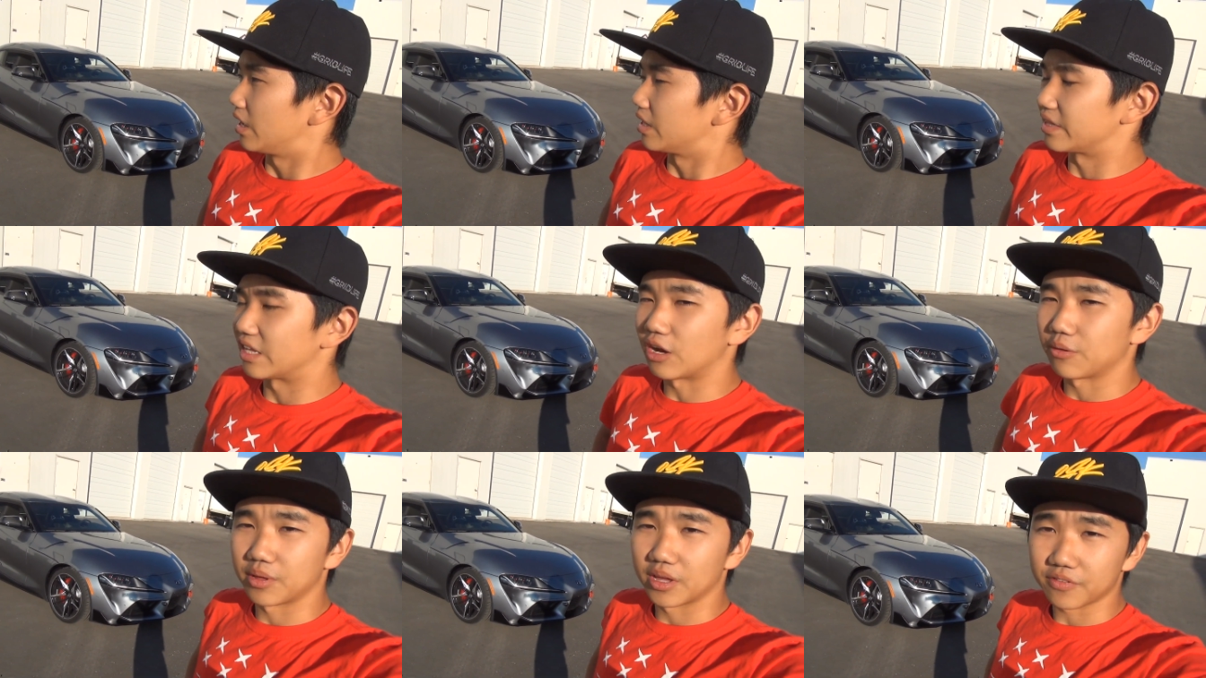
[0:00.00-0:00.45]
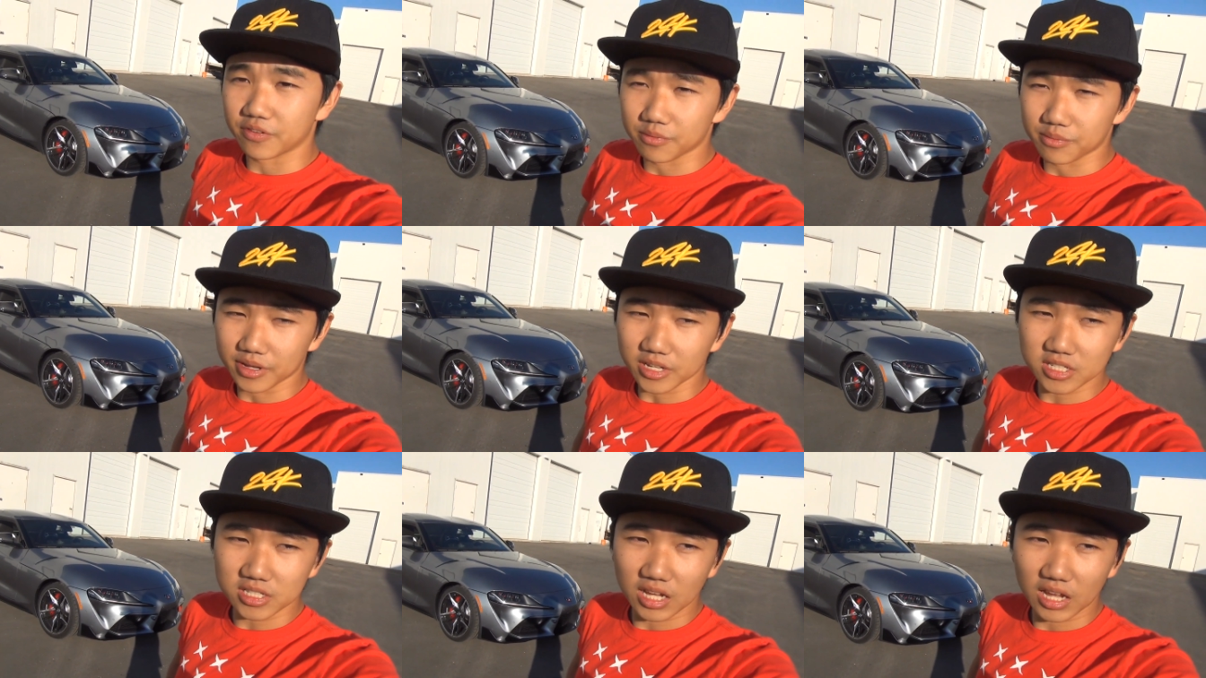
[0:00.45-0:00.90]
That'll be it
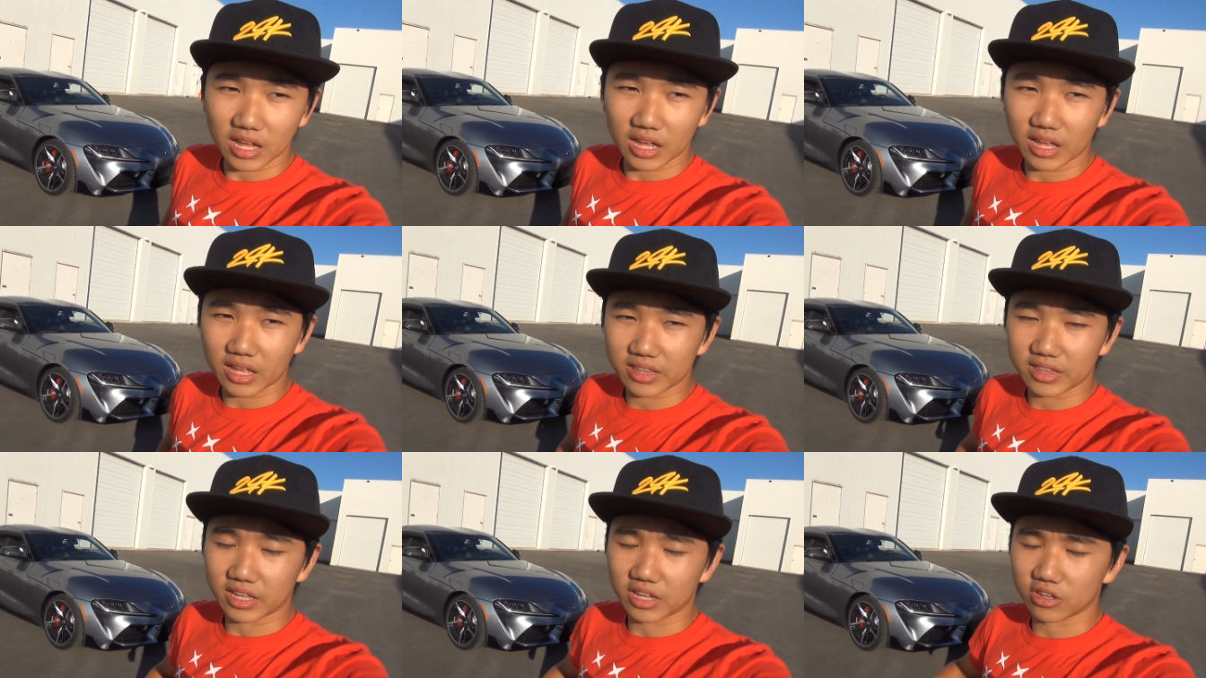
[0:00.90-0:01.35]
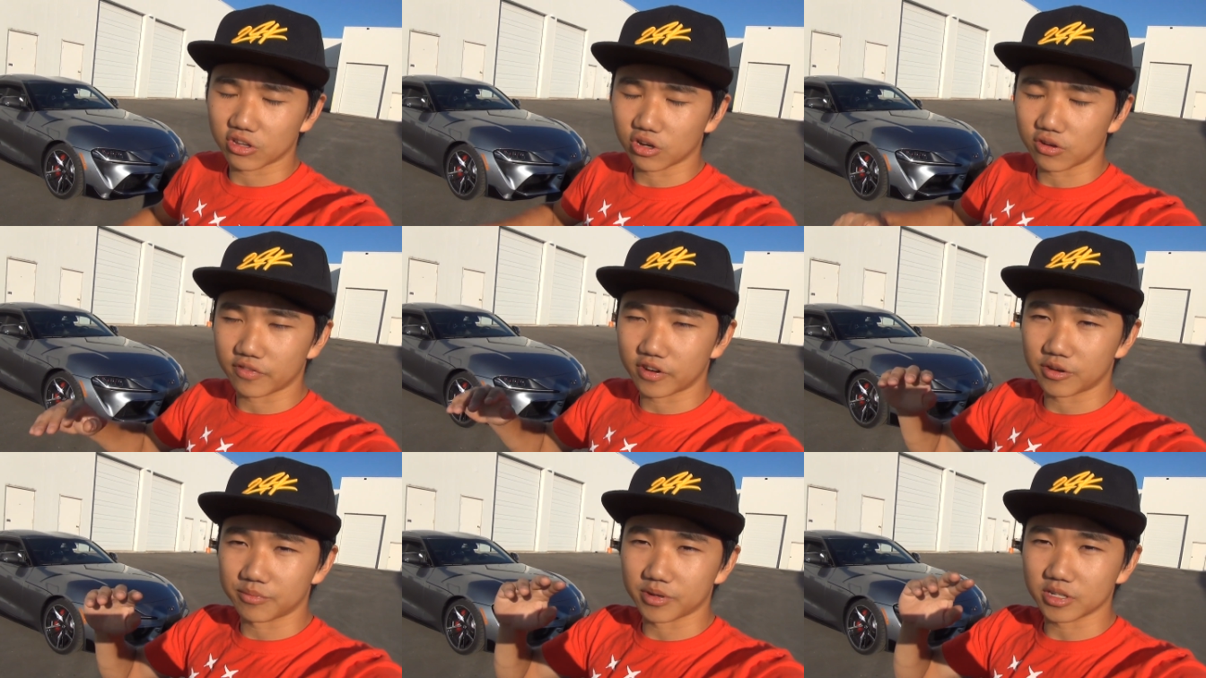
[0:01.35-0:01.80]
from us. Thank you
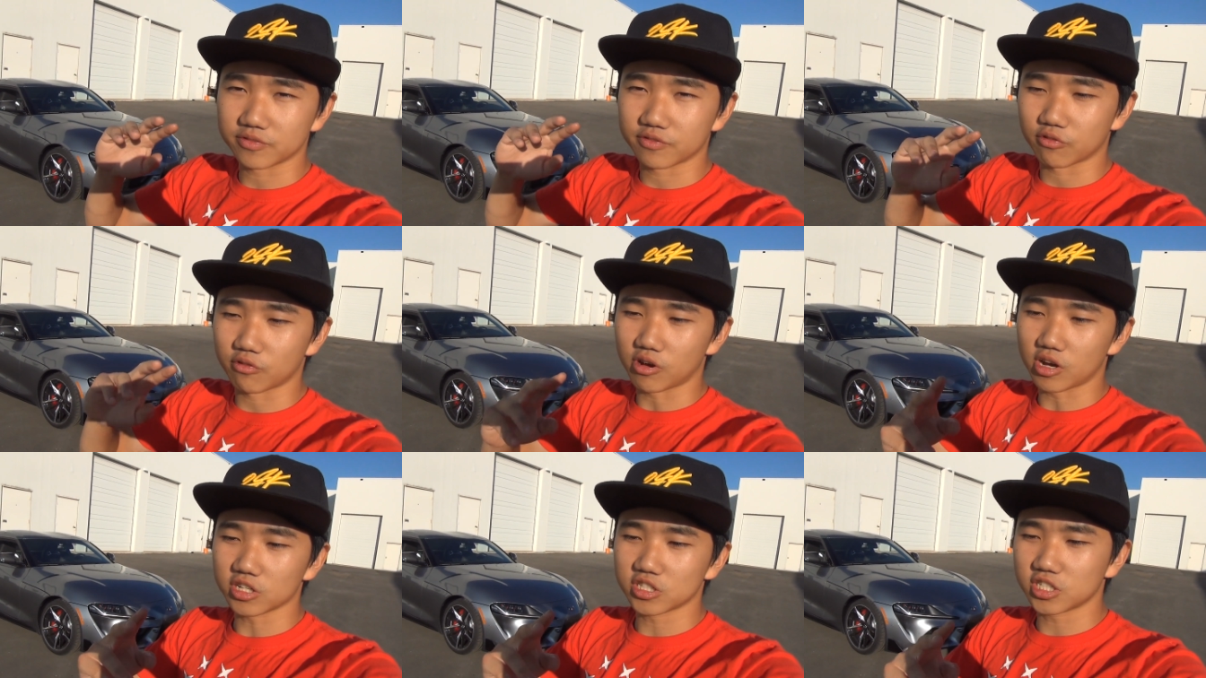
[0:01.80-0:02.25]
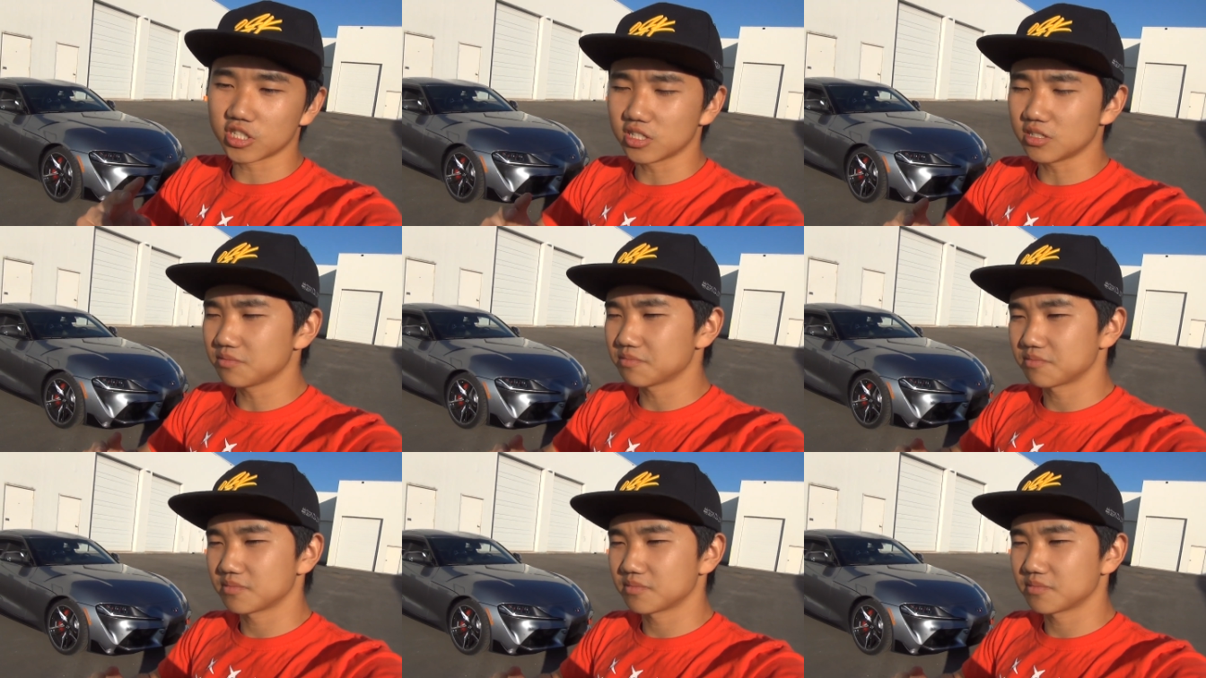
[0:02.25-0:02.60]
all very much for watching.